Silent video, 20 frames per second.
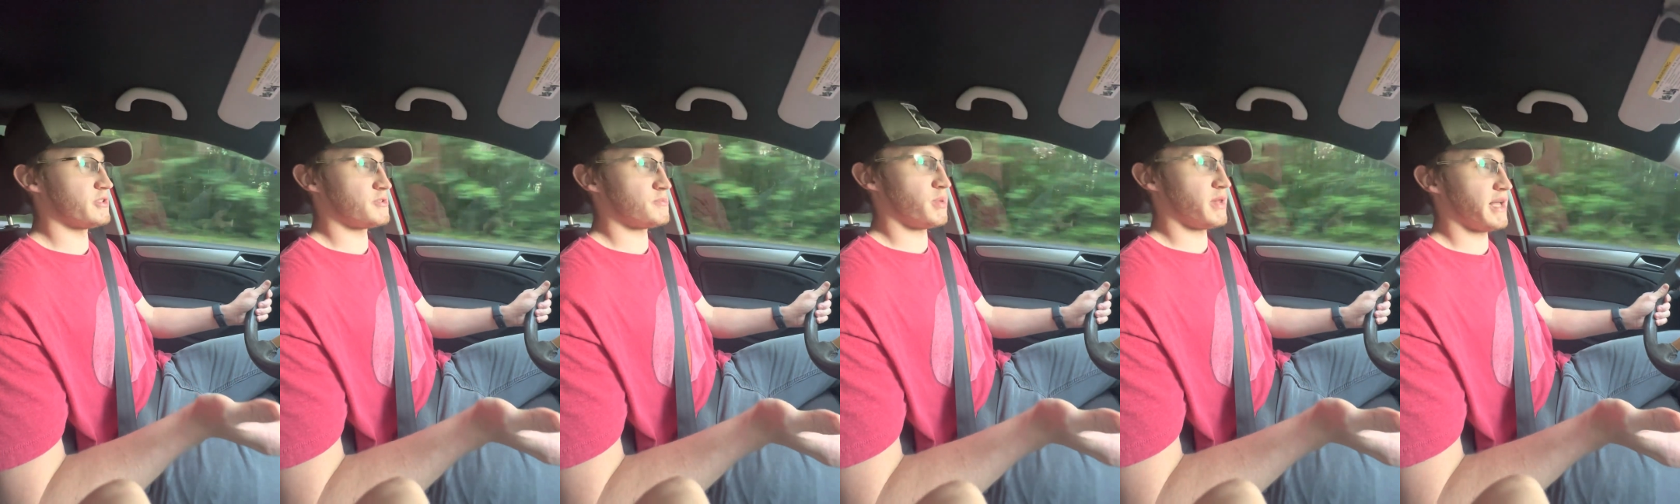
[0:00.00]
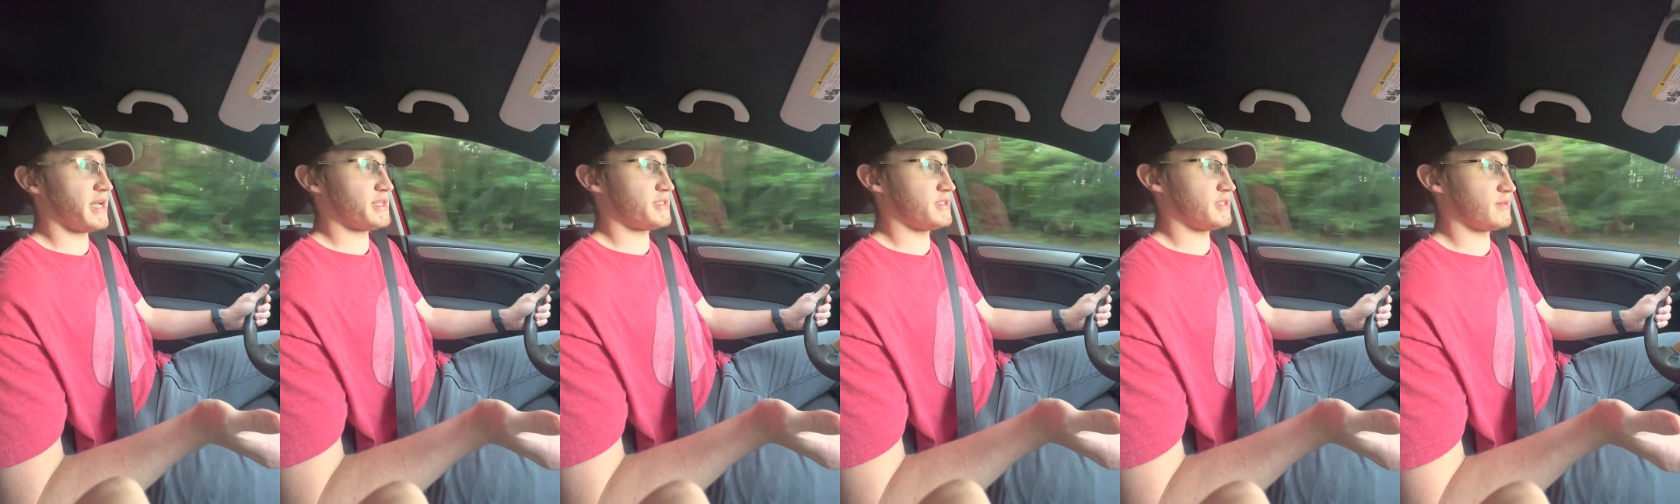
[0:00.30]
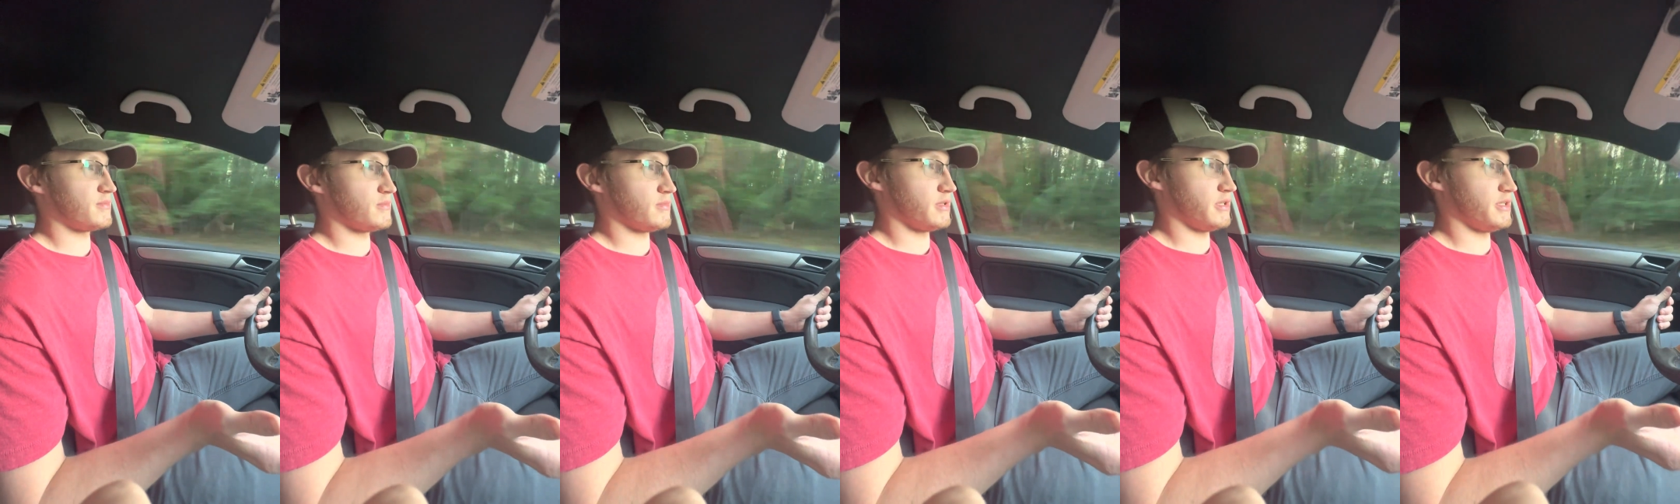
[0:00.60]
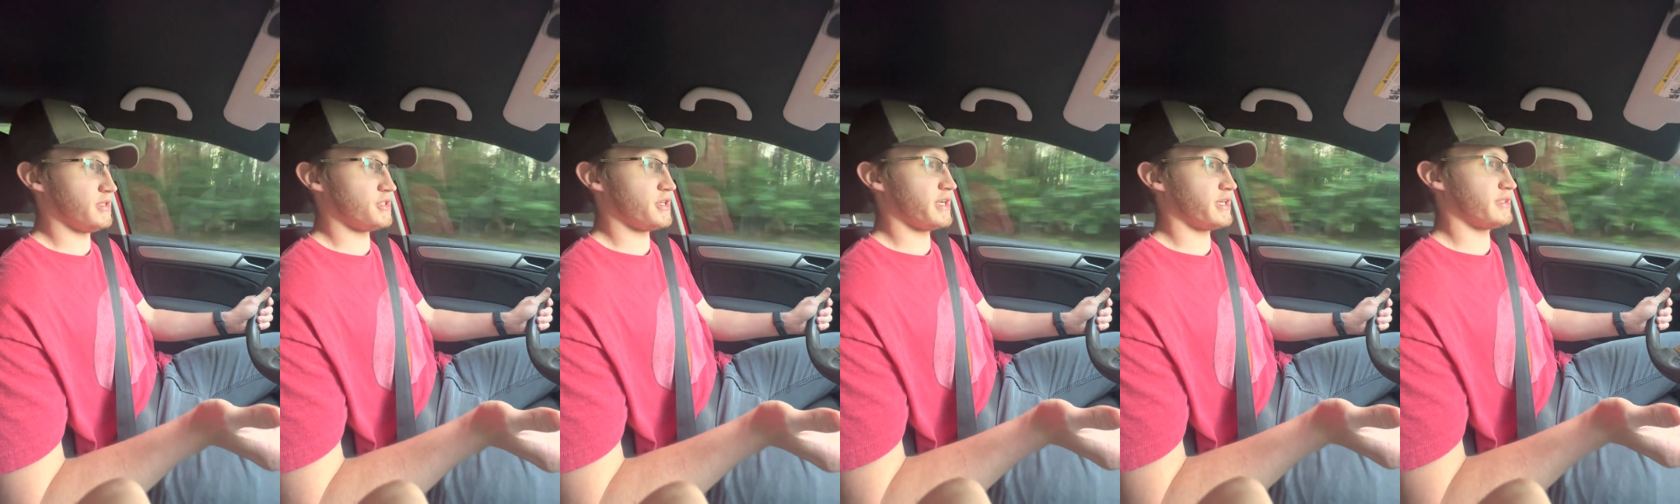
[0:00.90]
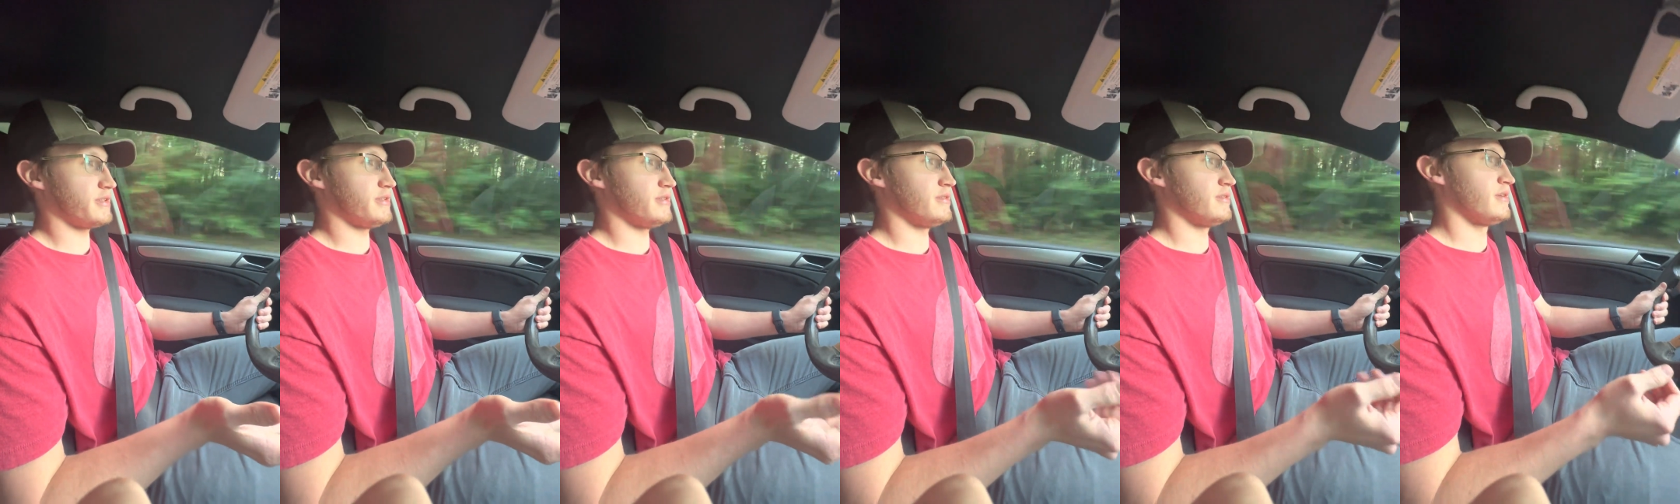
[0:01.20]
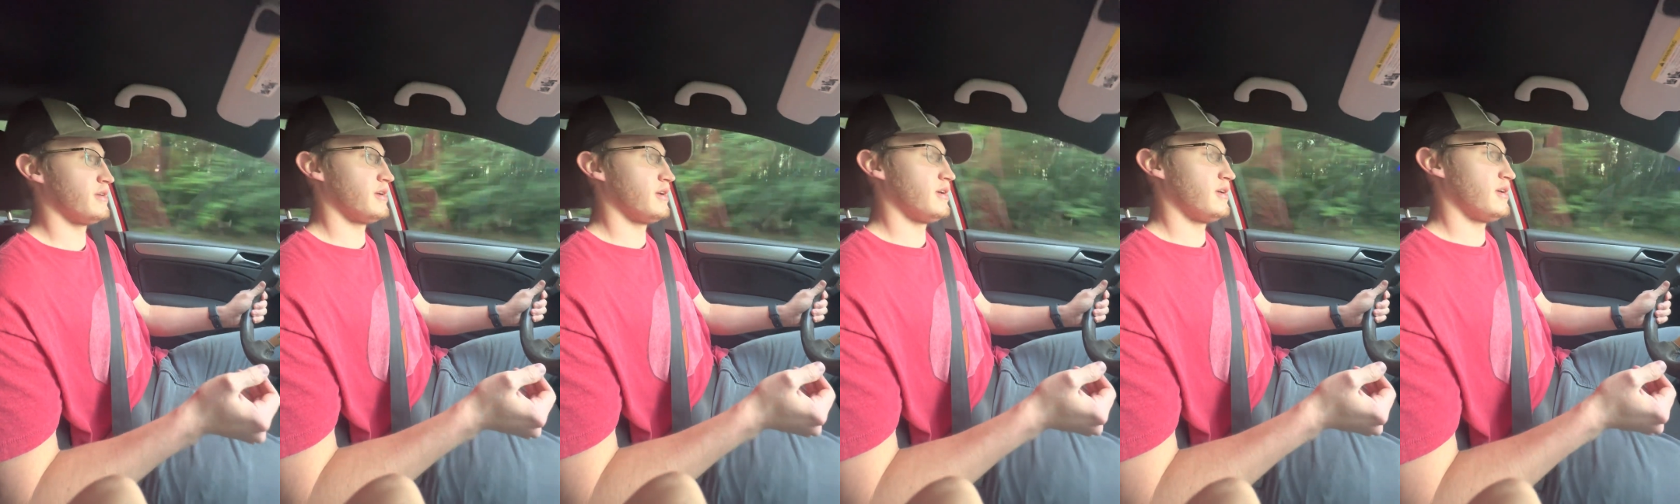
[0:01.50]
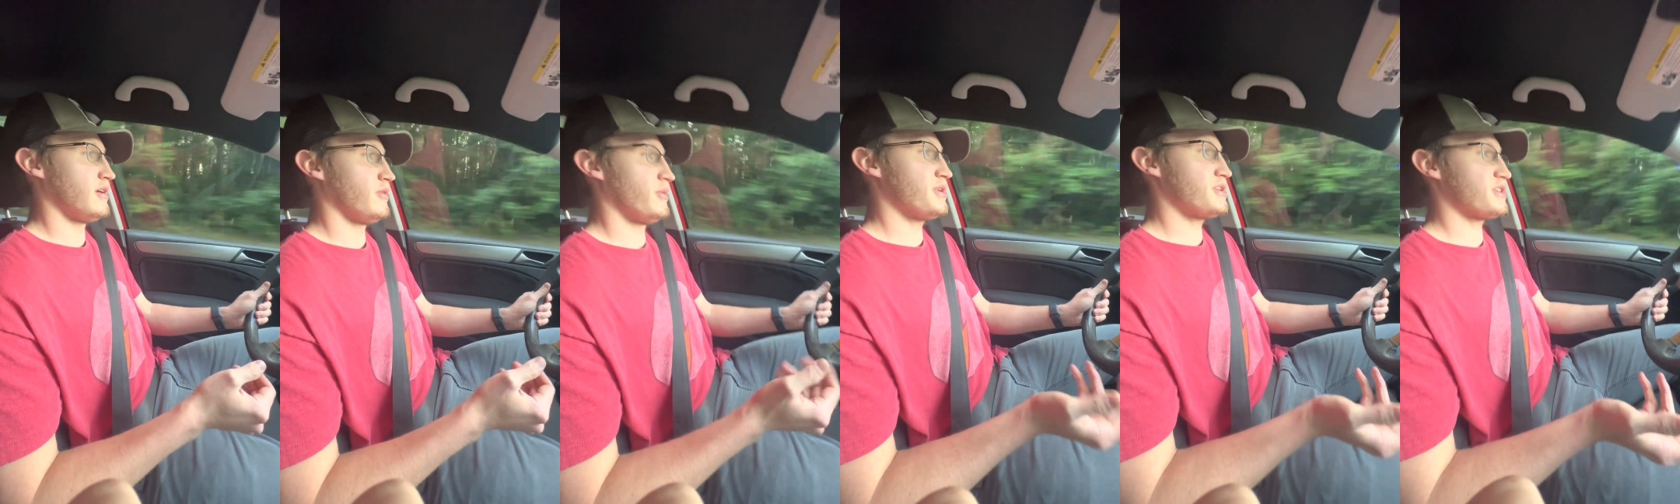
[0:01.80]
It's plastic injected,
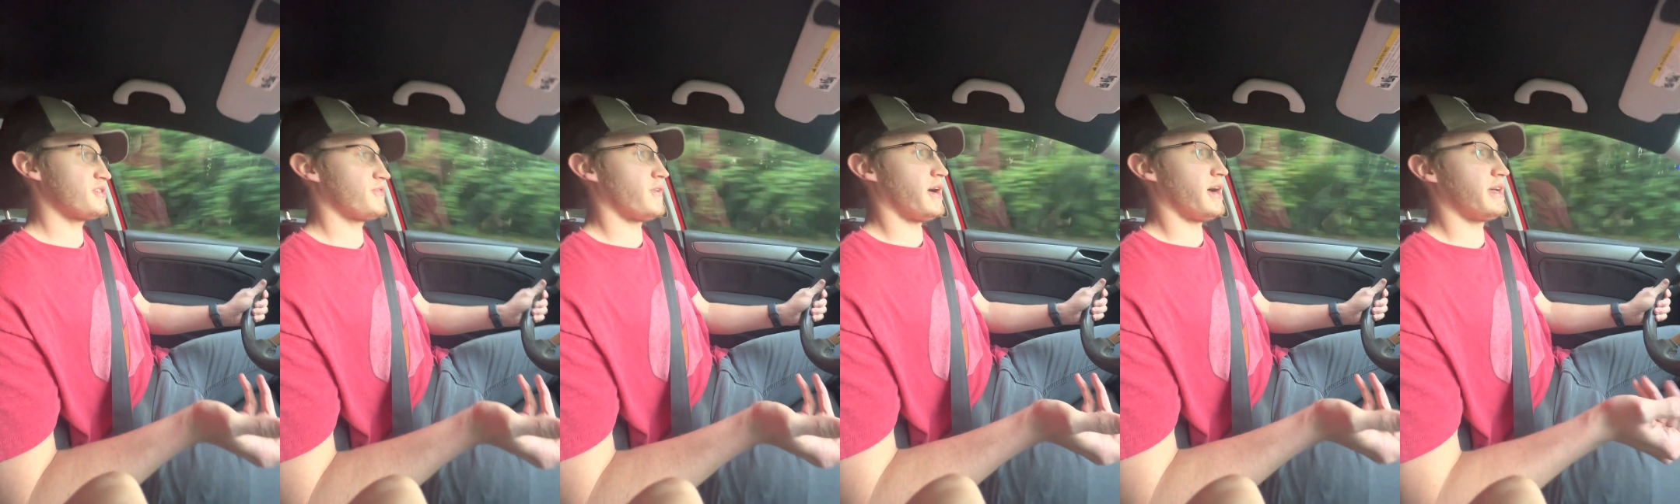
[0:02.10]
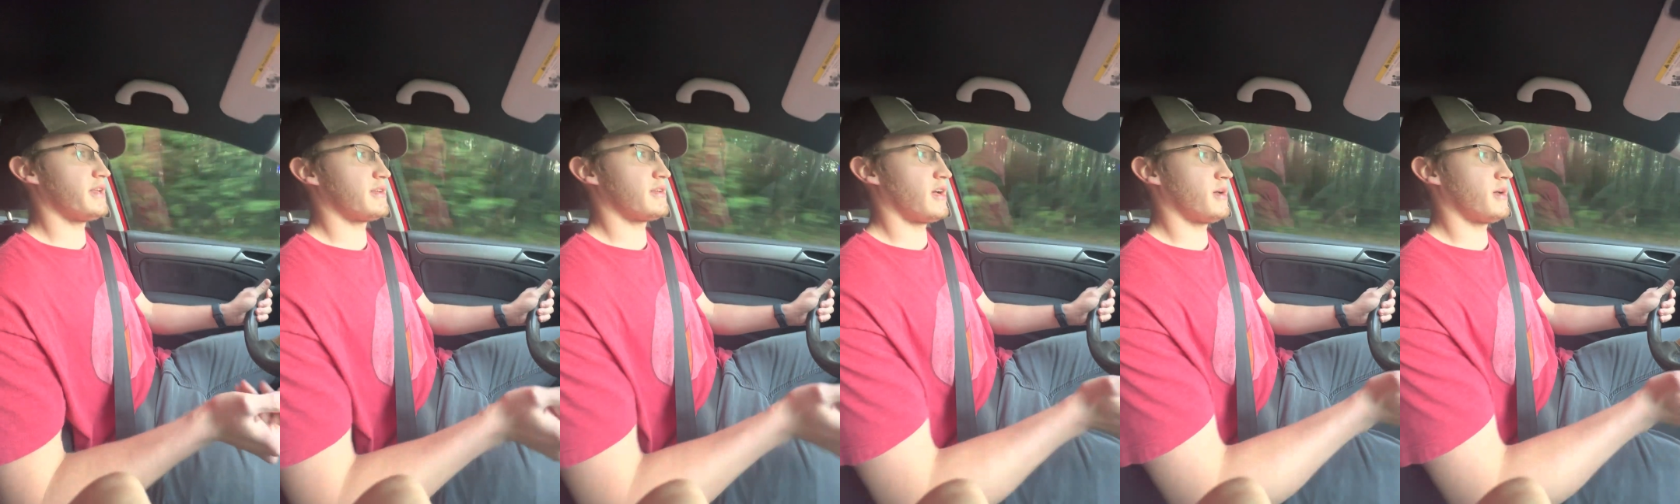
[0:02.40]
which is fine.